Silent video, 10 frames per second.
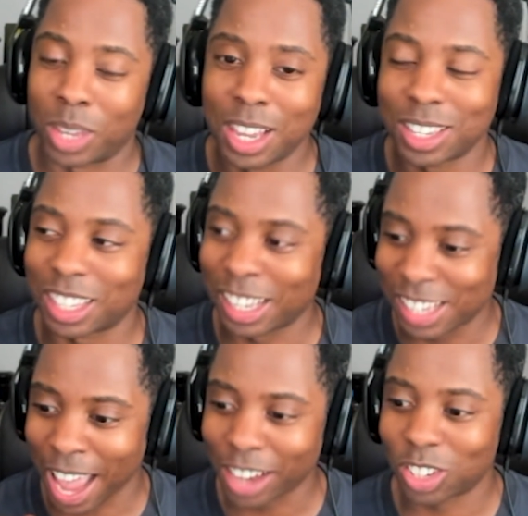He's
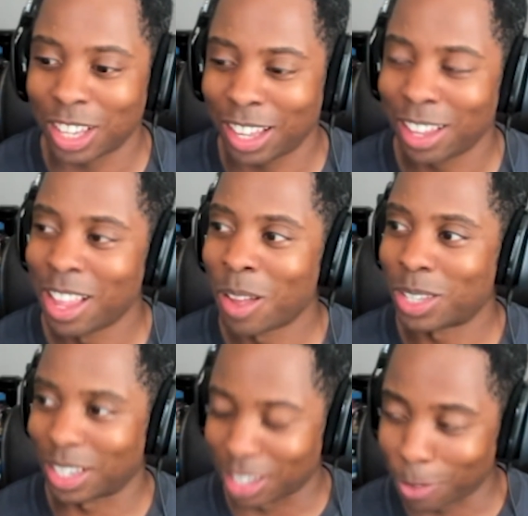actually
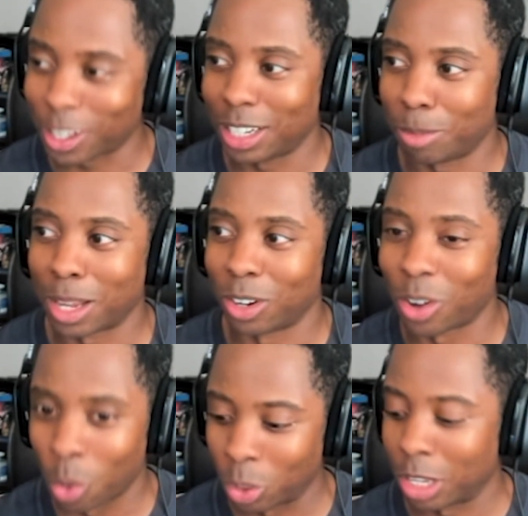significantly
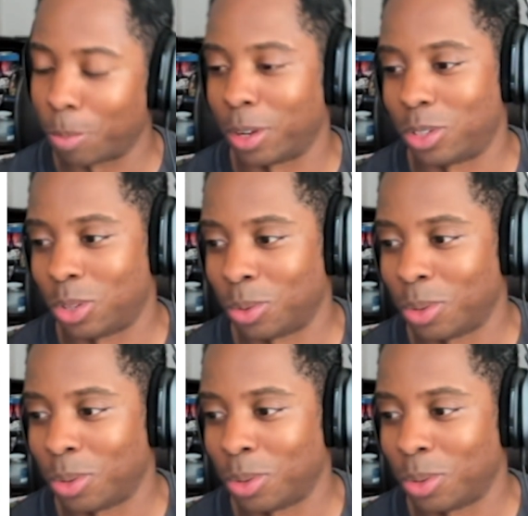better only on player 2.